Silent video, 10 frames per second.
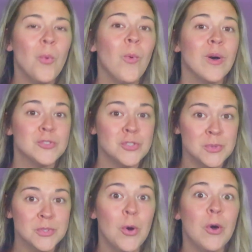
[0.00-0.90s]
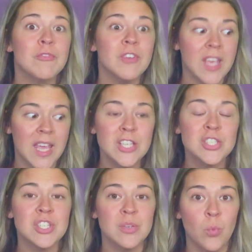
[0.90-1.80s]
while she was on
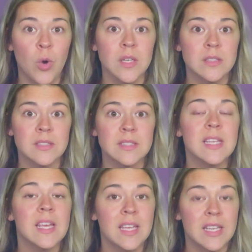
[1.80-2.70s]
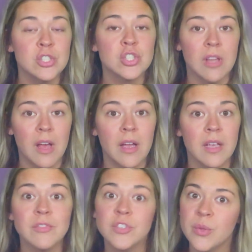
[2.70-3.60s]
vacation once in July
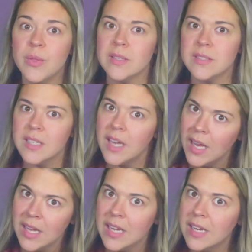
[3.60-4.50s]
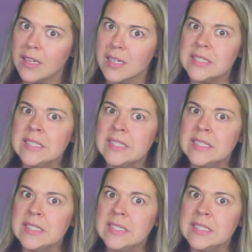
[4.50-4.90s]
of 2009.